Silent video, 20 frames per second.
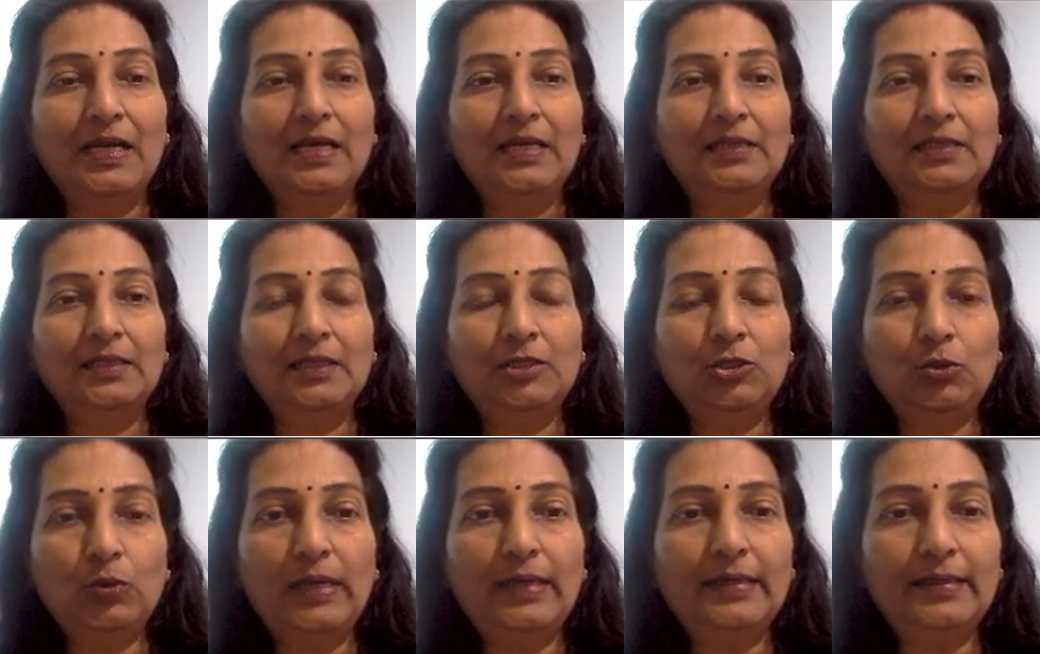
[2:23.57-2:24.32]

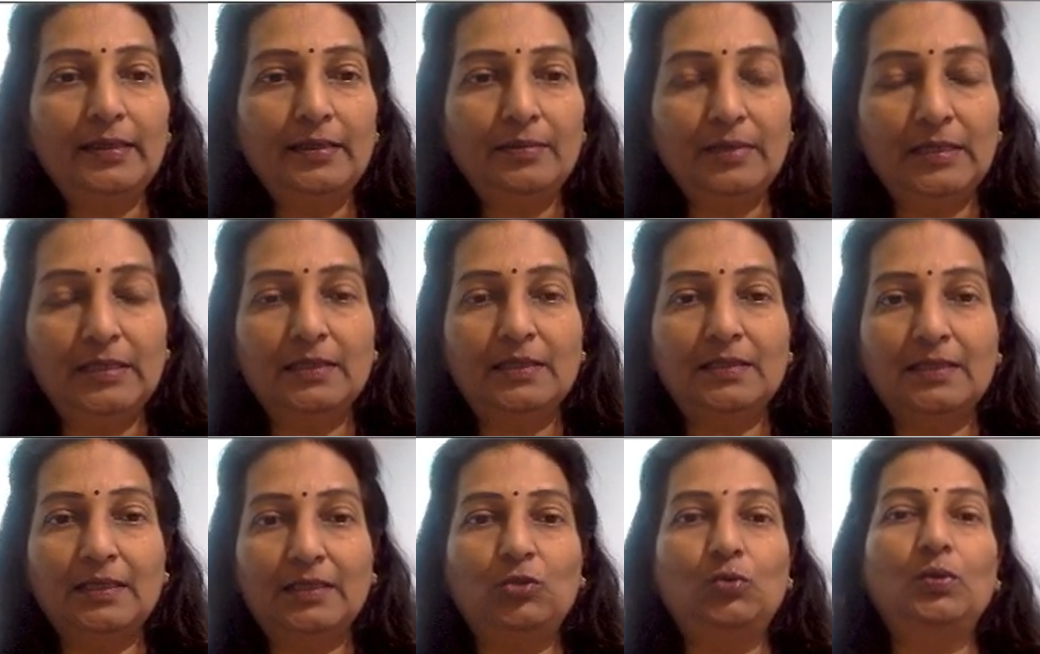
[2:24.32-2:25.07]
Sexuality means
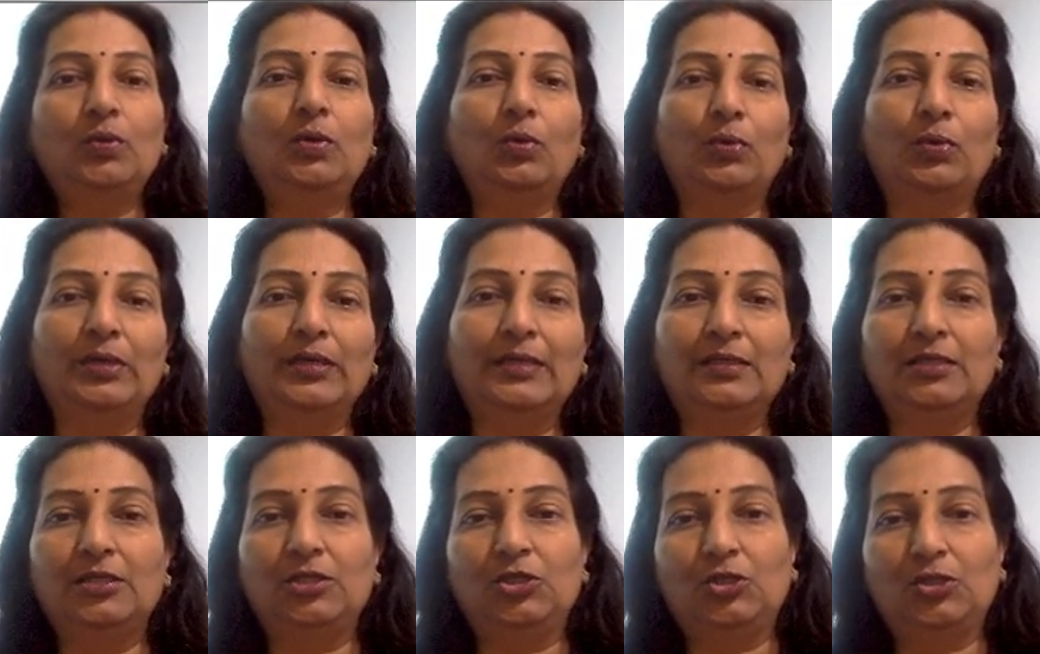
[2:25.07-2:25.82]
sexual
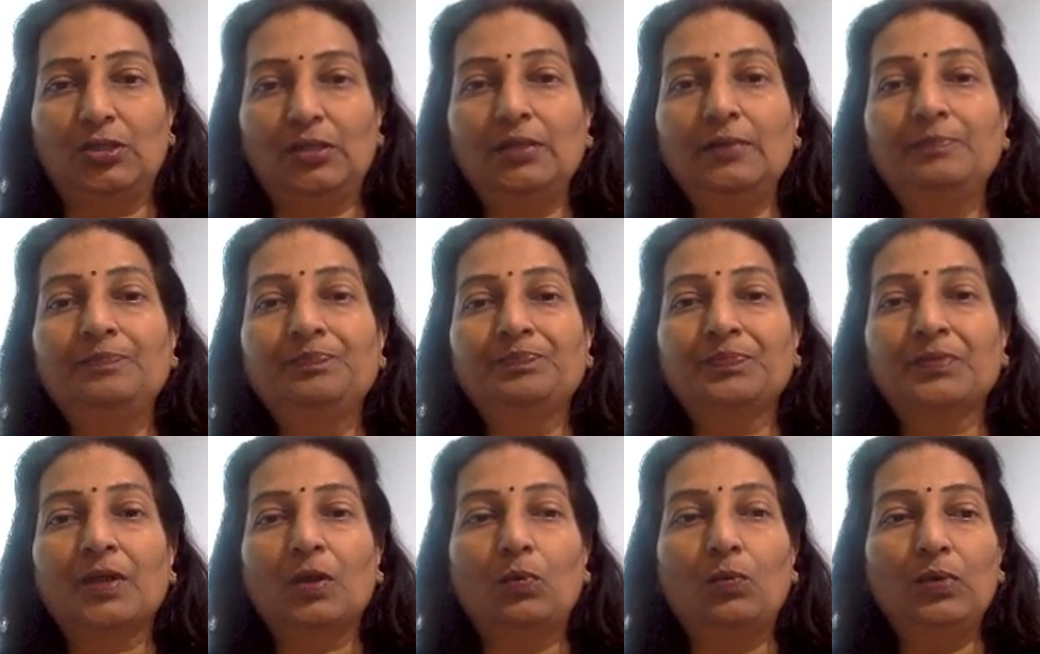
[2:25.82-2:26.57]
orientation
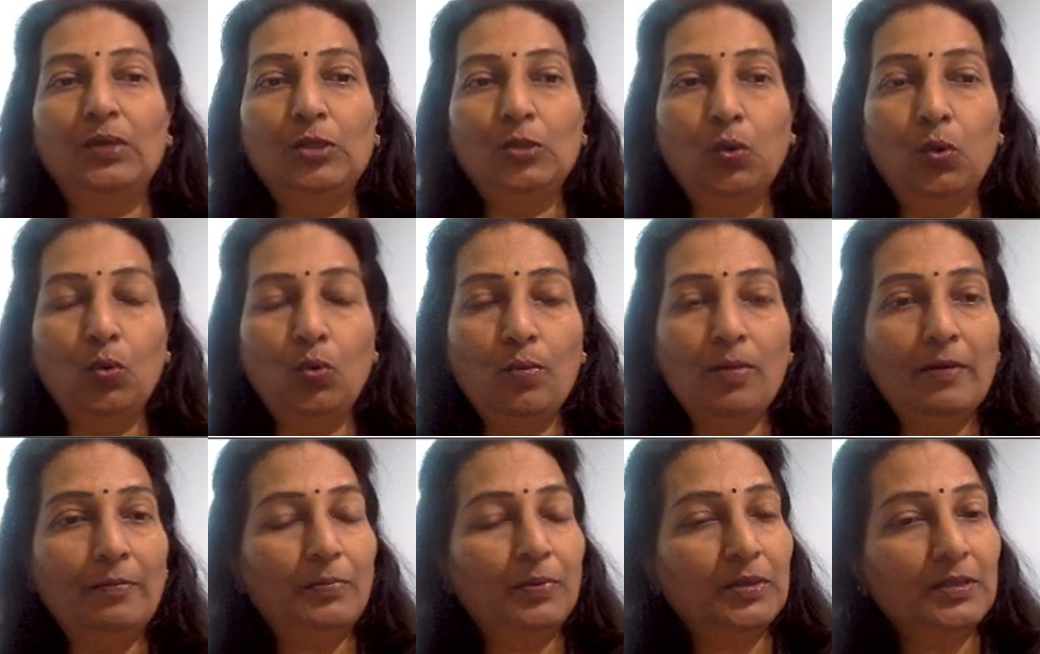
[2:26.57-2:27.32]
with whom
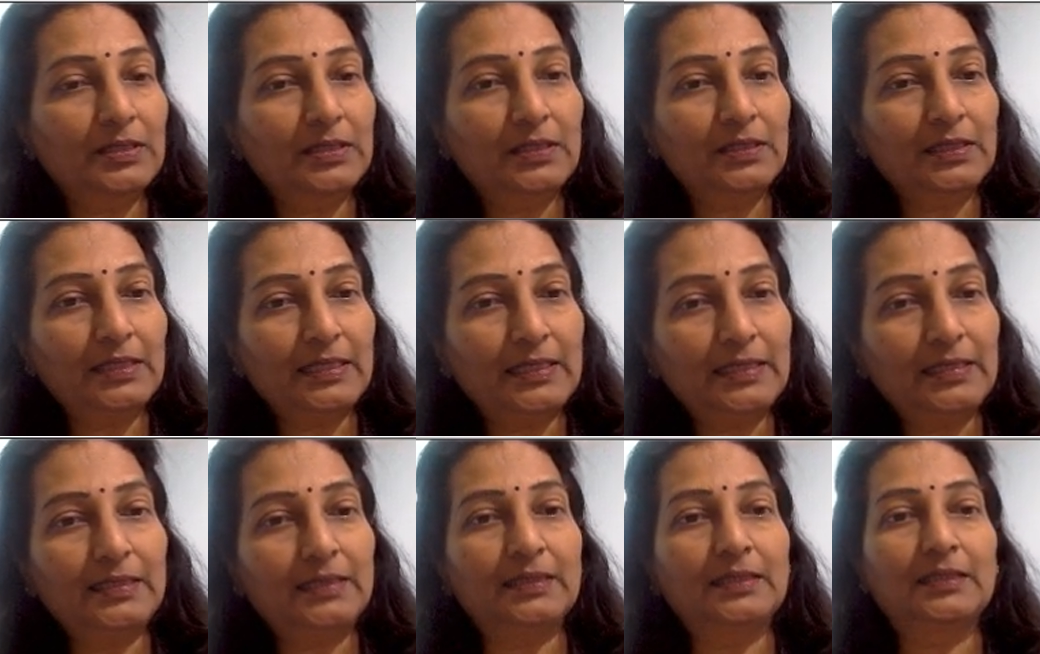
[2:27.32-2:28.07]
a person
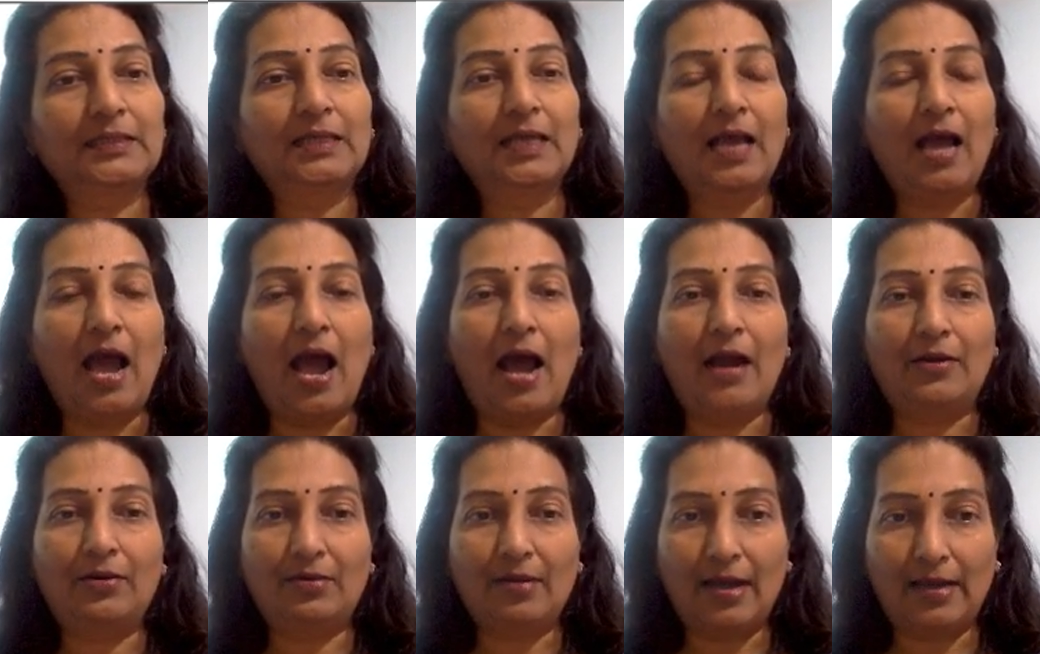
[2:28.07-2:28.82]
is
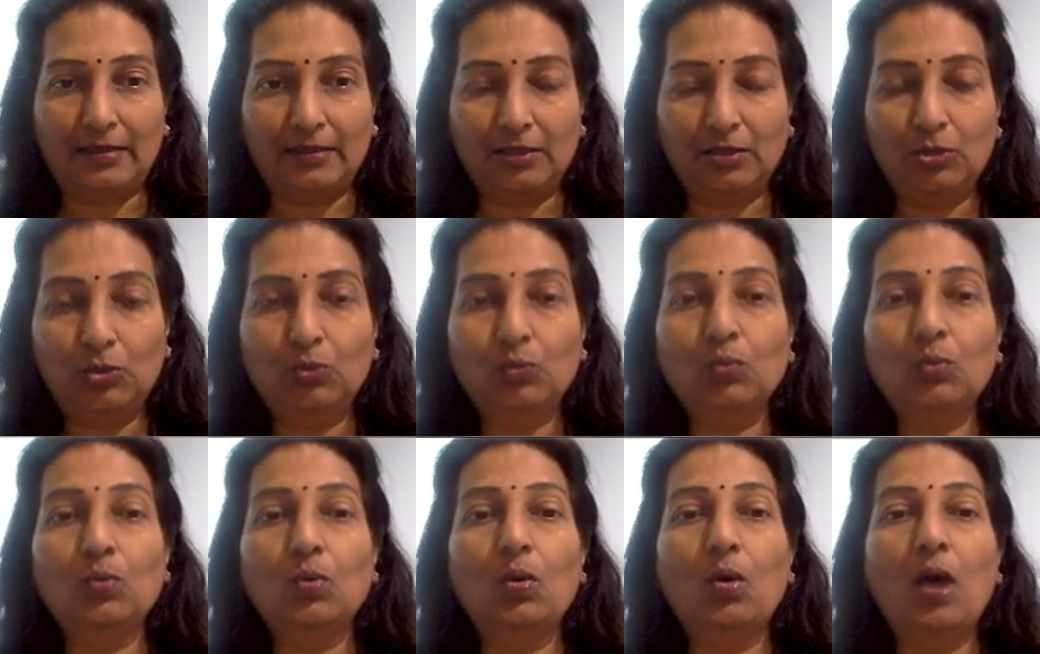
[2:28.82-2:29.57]
attracted
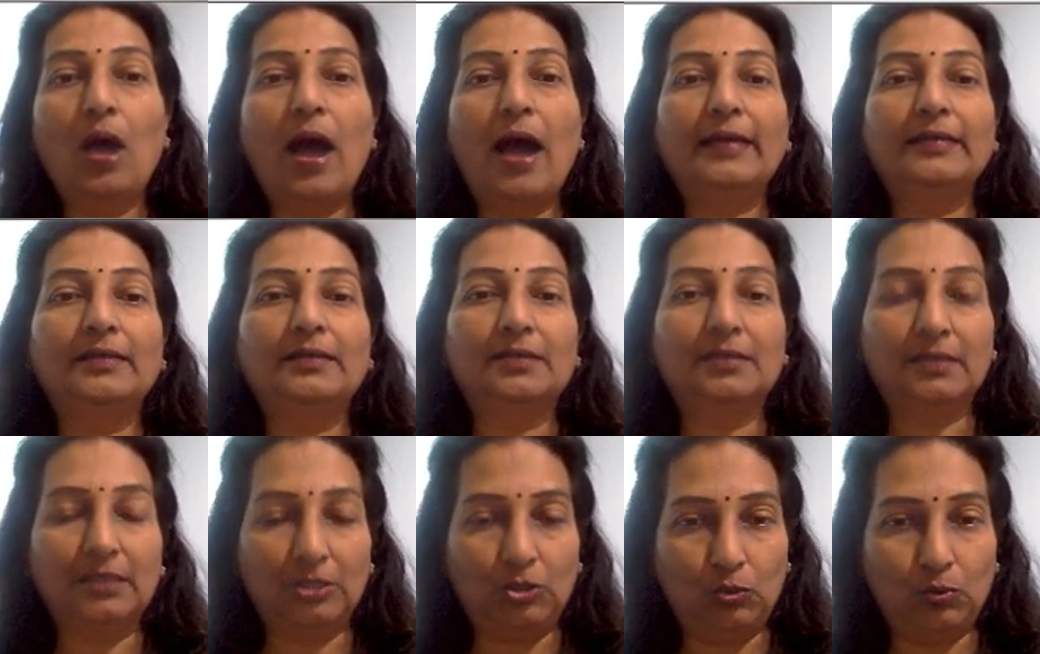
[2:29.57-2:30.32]
to, either
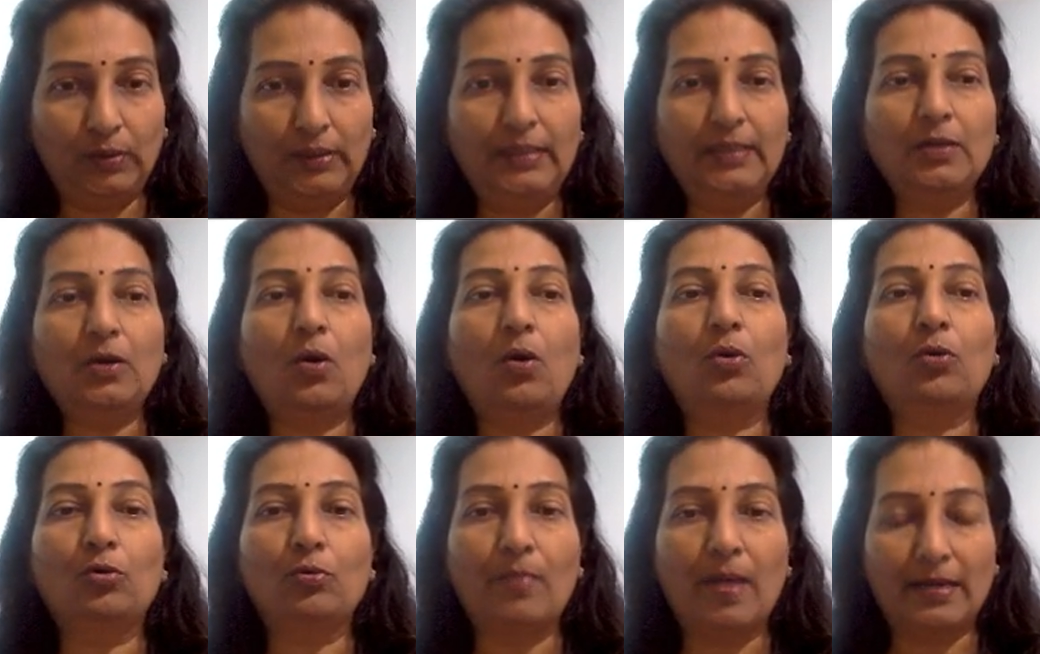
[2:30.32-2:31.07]
sexually or
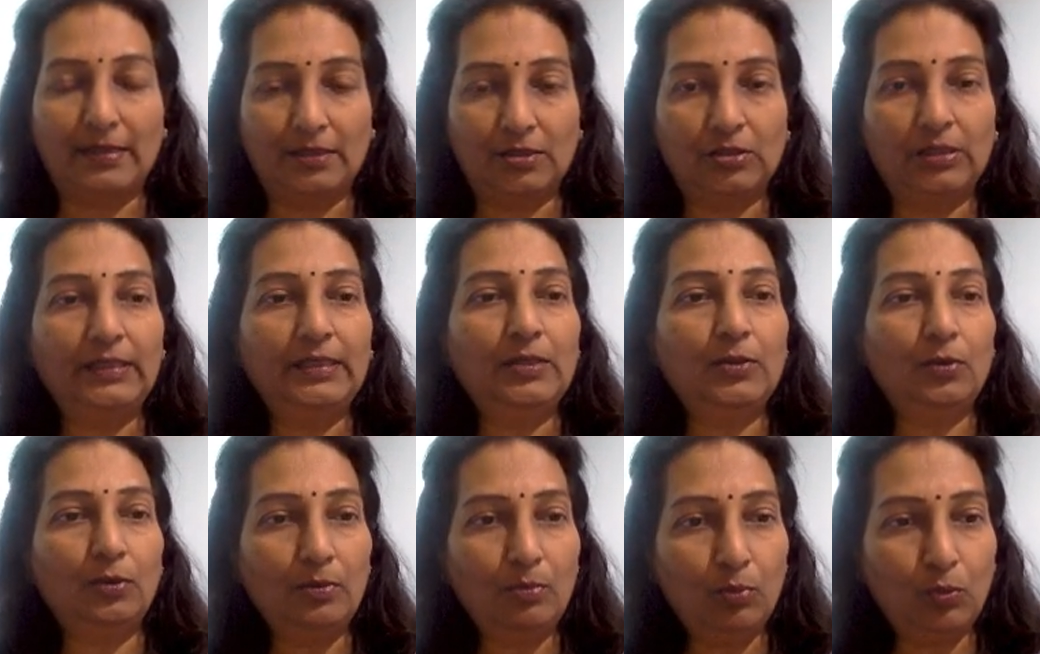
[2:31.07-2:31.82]
romantically
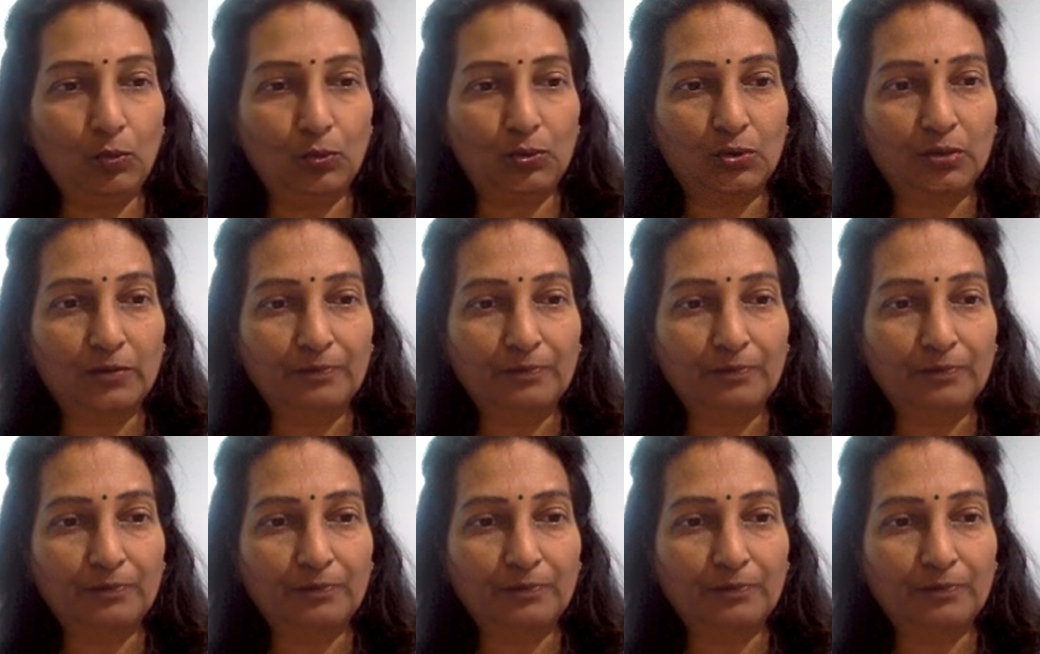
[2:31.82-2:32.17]
or both.